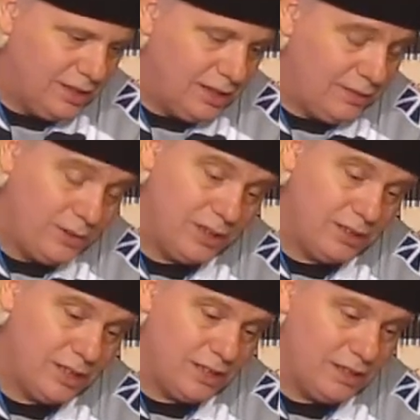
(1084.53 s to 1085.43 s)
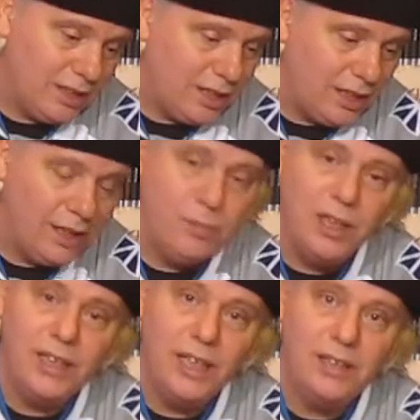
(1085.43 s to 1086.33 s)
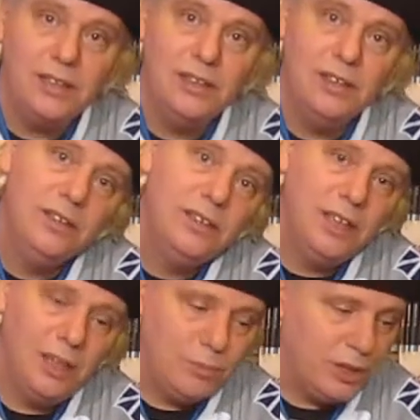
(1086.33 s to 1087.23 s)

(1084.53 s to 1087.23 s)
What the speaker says: I figured, hey, I'll buy that and